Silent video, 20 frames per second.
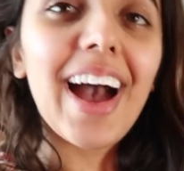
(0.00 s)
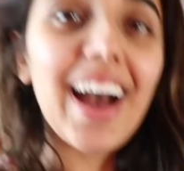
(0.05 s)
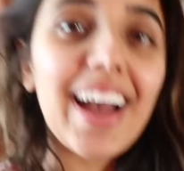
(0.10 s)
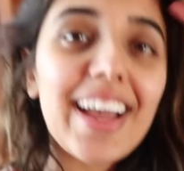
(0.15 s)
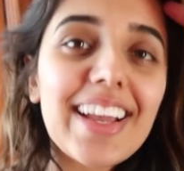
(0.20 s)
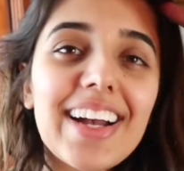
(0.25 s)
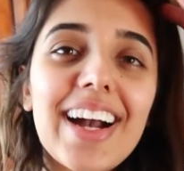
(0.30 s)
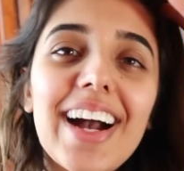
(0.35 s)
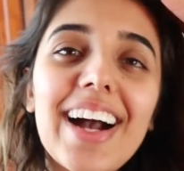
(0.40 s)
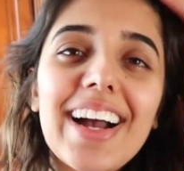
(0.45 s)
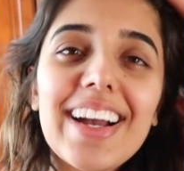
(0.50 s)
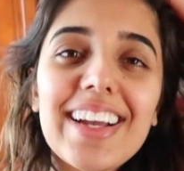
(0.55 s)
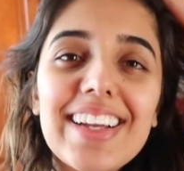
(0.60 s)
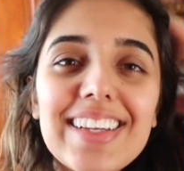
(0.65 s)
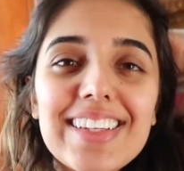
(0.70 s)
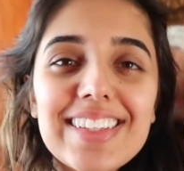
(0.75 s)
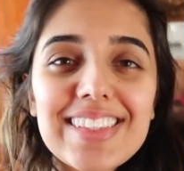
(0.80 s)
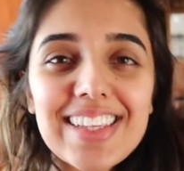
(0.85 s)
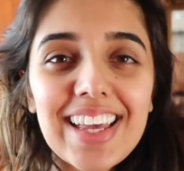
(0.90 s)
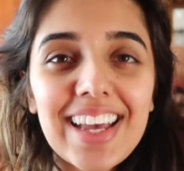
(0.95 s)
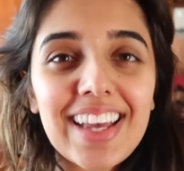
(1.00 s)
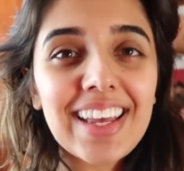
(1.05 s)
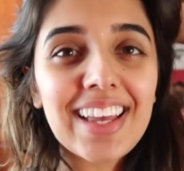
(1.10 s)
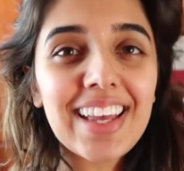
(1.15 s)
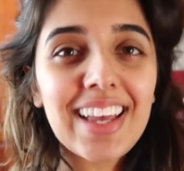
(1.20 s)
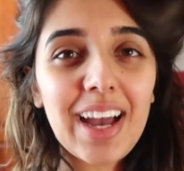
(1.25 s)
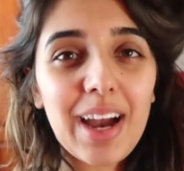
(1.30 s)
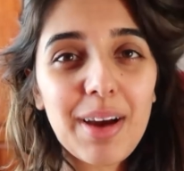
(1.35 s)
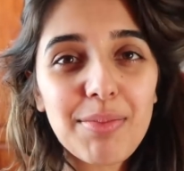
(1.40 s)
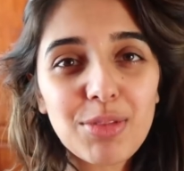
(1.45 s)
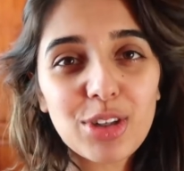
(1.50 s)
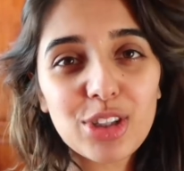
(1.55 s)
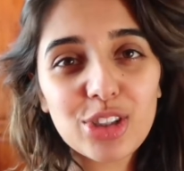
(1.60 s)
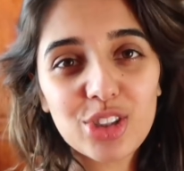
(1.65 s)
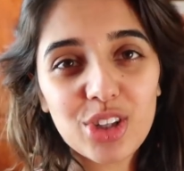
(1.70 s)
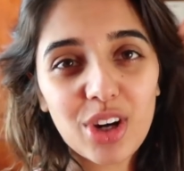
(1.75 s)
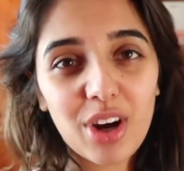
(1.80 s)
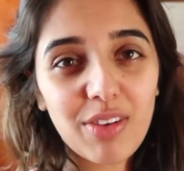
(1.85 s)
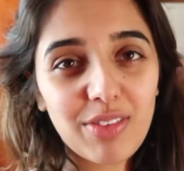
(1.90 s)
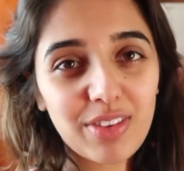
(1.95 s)
Hi guys, I'm not
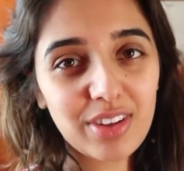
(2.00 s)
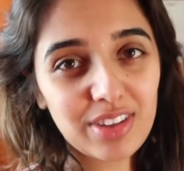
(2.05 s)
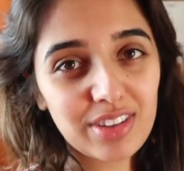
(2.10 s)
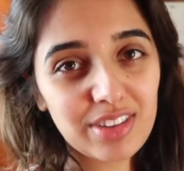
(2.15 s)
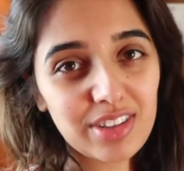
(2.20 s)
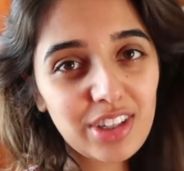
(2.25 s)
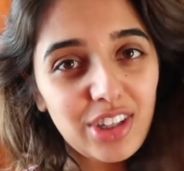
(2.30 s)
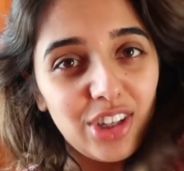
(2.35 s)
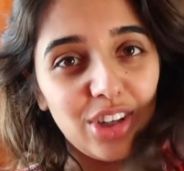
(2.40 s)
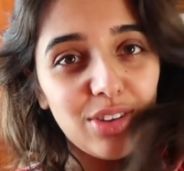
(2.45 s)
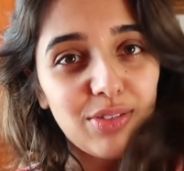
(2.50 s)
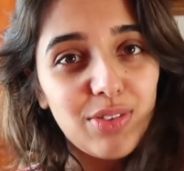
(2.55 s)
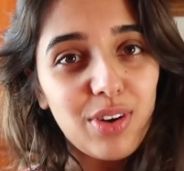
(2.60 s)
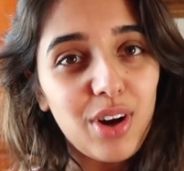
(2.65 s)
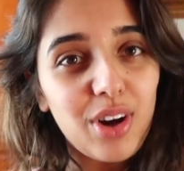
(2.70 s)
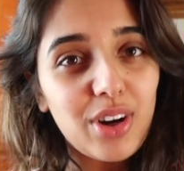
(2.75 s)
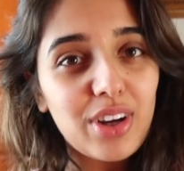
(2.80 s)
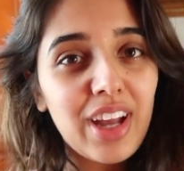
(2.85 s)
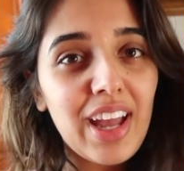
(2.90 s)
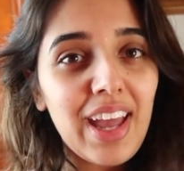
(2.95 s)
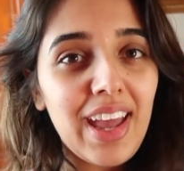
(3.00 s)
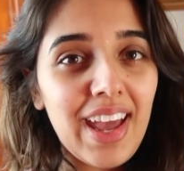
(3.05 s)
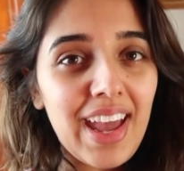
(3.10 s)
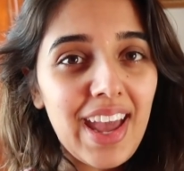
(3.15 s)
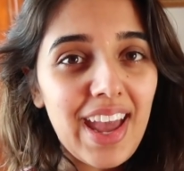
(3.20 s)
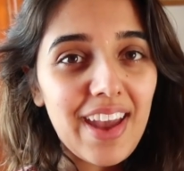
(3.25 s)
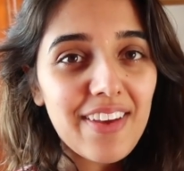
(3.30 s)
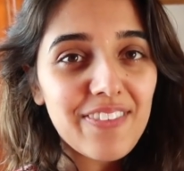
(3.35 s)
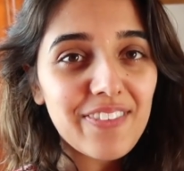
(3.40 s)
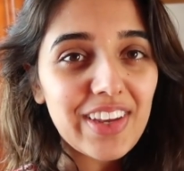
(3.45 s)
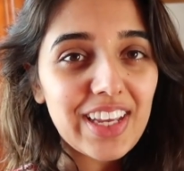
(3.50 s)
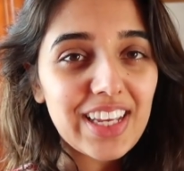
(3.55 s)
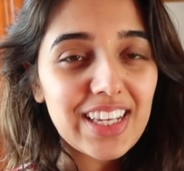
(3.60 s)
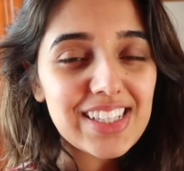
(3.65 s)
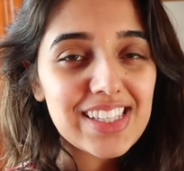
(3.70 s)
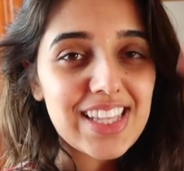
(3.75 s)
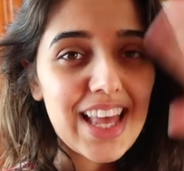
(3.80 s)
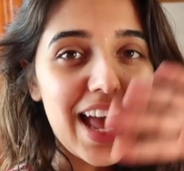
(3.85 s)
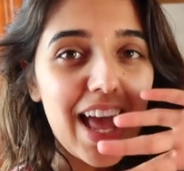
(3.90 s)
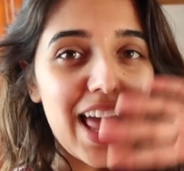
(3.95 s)
sure if this is a new vlog. If it
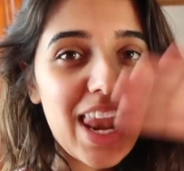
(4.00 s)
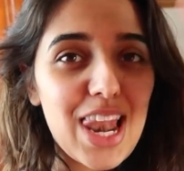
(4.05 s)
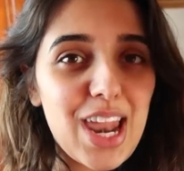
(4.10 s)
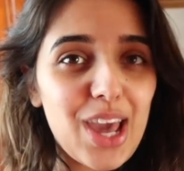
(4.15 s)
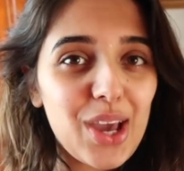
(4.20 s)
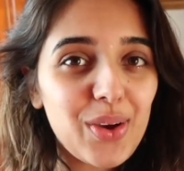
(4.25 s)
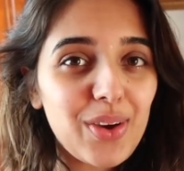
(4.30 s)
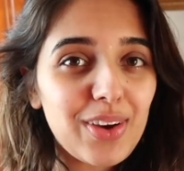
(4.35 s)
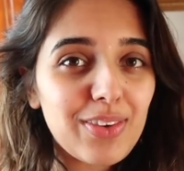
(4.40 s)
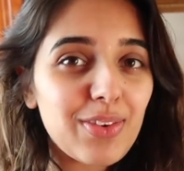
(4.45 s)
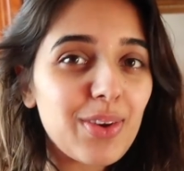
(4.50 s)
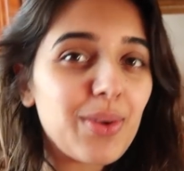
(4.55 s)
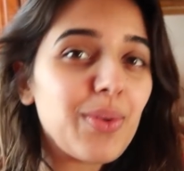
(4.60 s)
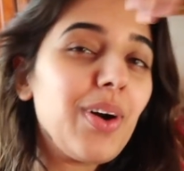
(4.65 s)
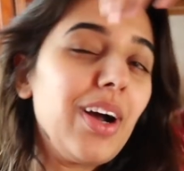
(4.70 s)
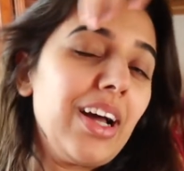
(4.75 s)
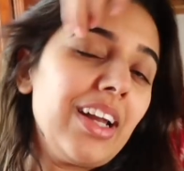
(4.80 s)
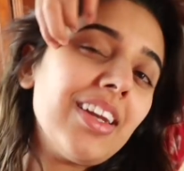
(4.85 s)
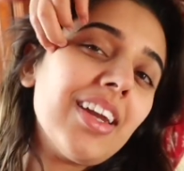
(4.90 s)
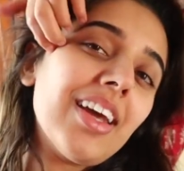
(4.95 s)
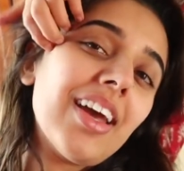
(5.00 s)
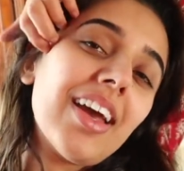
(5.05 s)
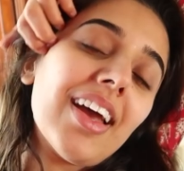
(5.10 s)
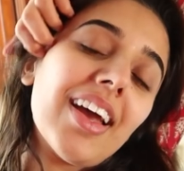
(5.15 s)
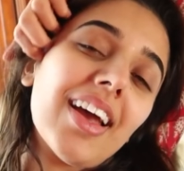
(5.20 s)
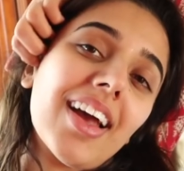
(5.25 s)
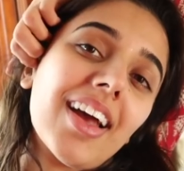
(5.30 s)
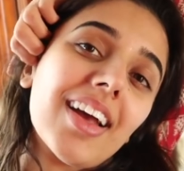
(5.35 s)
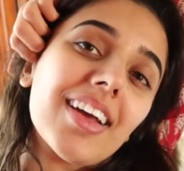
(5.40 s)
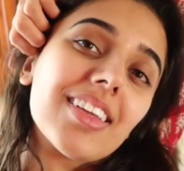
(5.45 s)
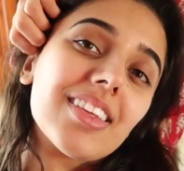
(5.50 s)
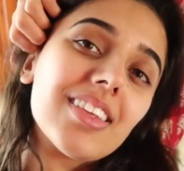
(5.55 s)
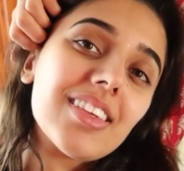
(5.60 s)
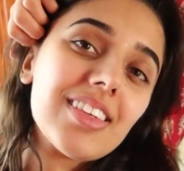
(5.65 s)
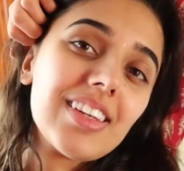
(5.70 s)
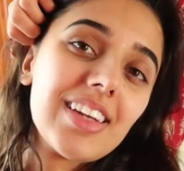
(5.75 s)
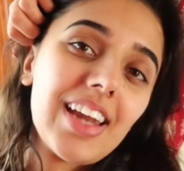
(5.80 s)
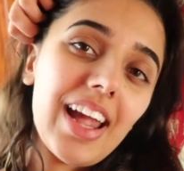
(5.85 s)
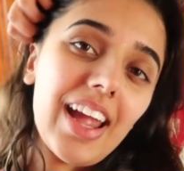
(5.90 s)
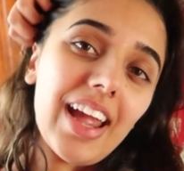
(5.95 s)
is, hello everyone. So
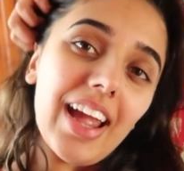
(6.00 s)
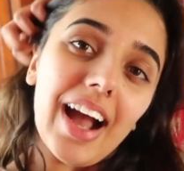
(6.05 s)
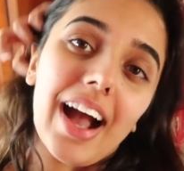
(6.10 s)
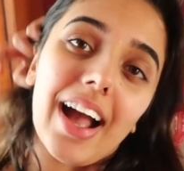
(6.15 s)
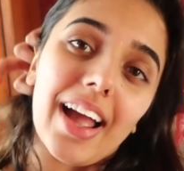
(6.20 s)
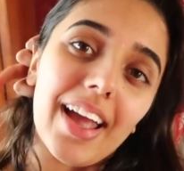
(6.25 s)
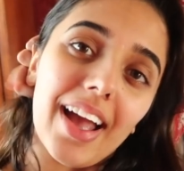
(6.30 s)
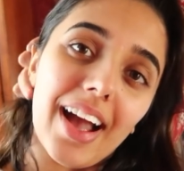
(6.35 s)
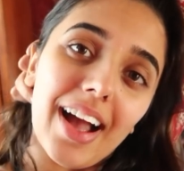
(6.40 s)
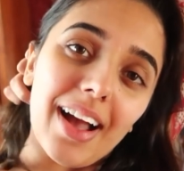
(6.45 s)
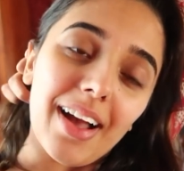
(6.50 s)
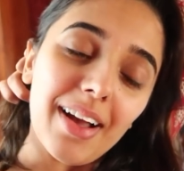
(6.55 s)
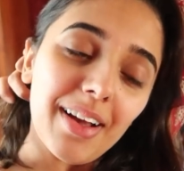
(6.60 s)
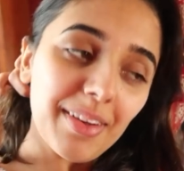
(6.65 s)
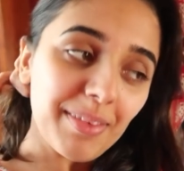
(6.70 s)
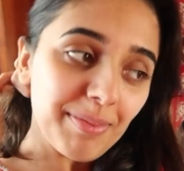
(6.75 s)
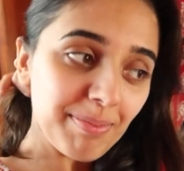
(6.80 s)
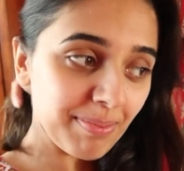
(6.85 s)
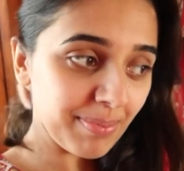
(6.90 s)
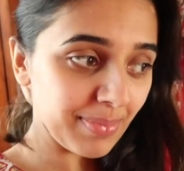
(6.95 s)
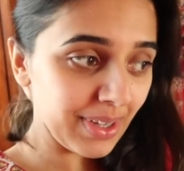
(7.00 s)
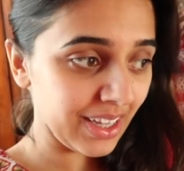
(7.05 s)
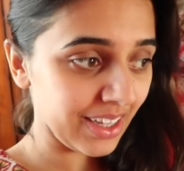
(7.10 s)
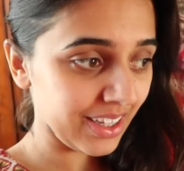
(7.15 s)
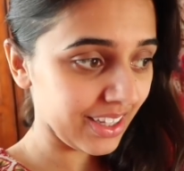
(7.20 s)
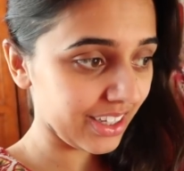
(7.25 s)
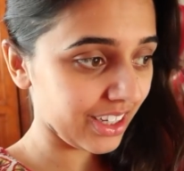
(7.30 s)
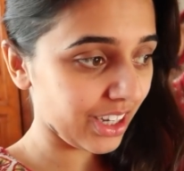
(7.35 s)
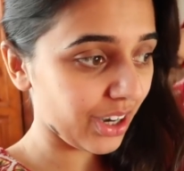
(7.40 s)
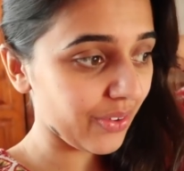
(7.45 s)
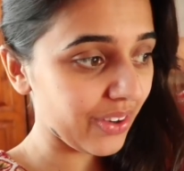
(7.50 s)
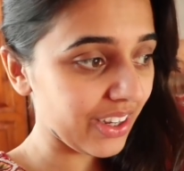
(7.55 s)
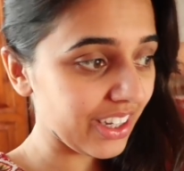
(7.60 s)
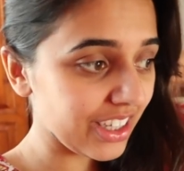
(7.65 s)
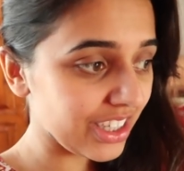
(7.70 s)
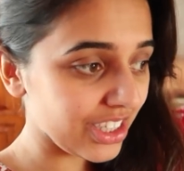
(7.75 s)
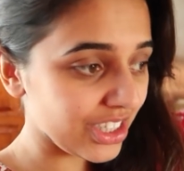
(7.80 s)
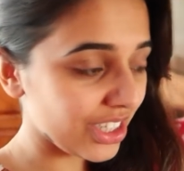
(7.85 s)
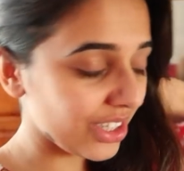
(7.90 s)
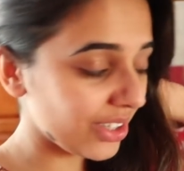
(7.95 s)
today I am
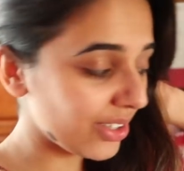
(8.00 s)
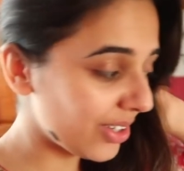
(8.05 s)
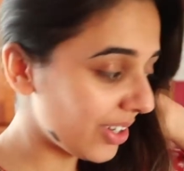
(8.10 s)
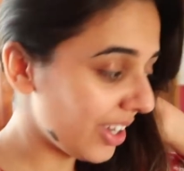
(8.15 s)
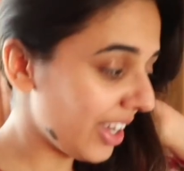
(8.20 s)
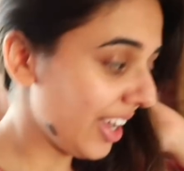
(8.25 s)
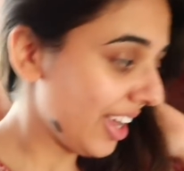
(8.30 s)
going to